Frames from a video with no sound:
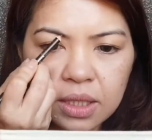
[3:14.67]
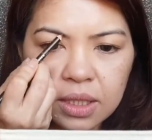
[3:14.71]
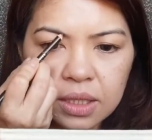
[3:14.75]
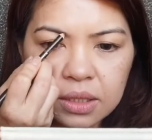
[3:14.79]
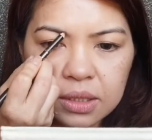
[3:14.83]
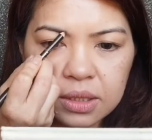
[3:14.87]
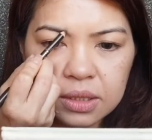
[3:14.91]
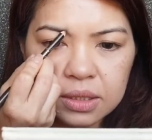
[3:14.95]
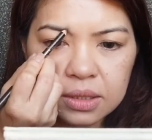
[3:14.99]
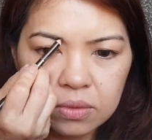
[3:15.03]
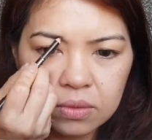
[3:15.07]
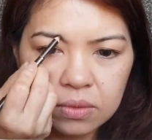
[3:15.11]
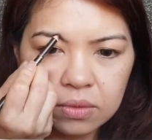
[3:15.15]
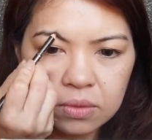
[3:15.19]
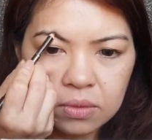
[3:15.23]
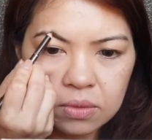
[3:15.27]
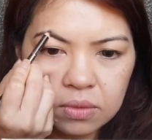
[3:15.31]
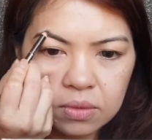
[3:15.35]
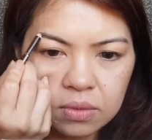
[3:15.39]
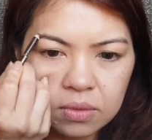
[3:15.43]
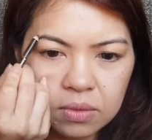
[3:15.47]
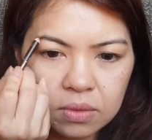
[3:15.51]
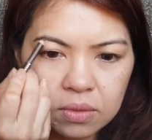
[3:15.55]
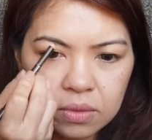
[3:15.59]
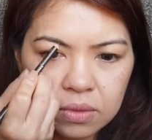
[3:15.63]
I just need
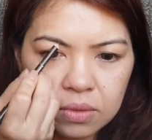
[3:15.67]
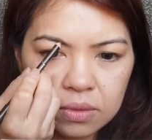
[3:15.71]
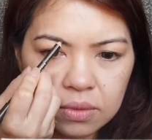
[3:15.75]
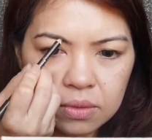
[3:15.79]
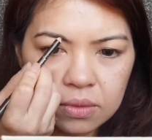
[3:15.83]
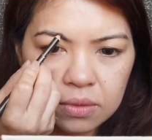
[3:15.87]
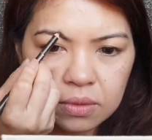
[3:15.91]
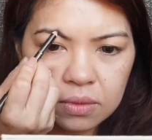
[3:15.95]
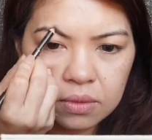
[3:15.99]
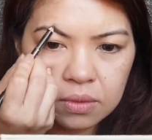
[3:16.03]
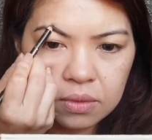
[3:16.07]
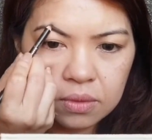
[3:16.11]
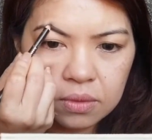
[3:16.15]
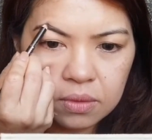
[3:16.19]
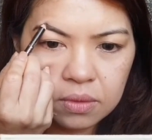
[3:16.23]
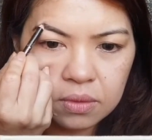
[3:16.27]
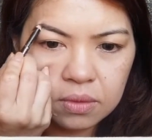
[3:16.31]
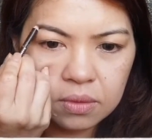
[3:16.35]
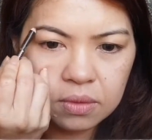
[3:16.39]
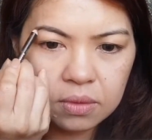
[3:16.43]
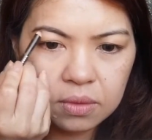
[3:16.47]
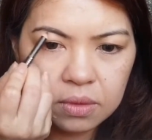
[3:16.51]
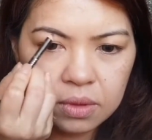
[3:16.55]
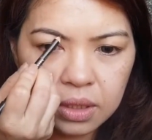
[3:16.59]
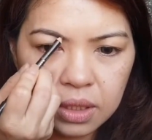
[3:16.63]
to
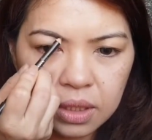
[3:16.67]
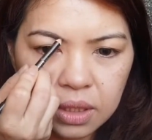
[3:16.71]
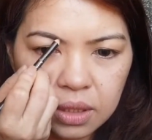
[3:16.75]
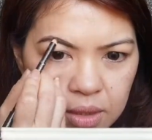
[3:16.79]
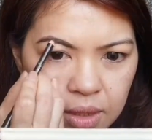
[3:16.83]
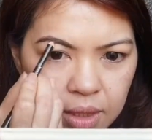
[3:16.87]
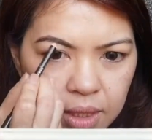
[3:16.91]
improve it.